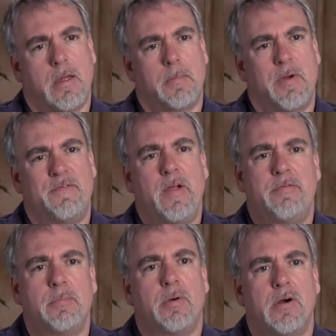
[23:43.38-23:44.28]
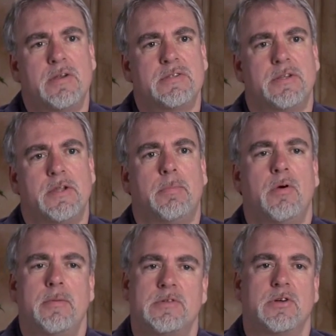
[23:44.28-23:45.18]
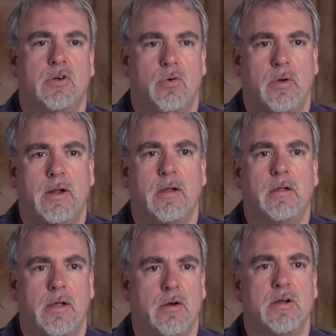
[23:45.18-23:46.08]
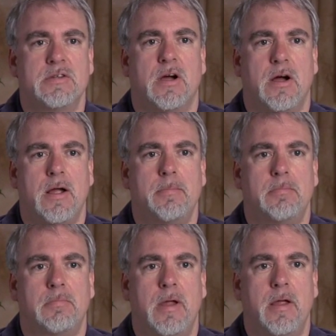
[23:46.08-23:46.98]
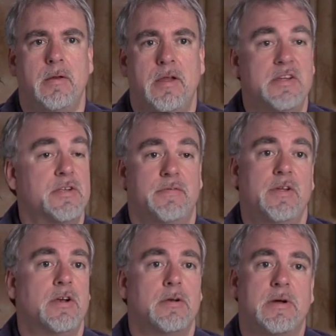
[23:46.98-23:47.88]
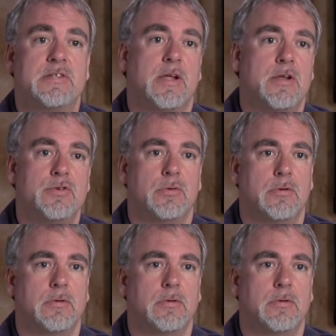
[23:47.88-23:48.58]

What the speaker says: My favorite part is that the appointments are quick and on time and easy to fit into my schedule.